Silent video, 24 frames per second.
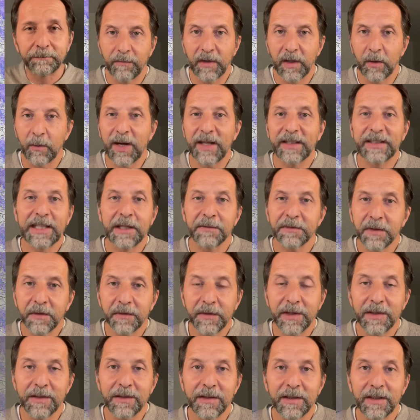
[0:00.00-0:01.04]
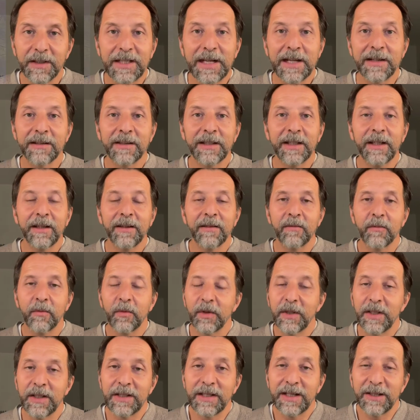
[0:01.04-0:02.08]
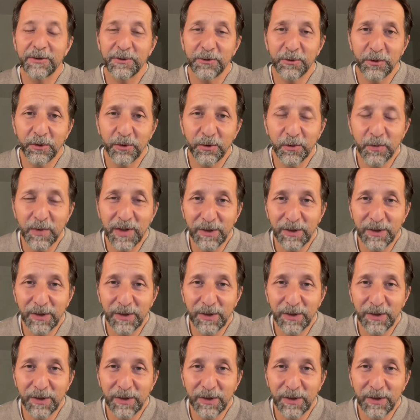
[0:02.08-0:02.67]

Right after this, Dante decides to use one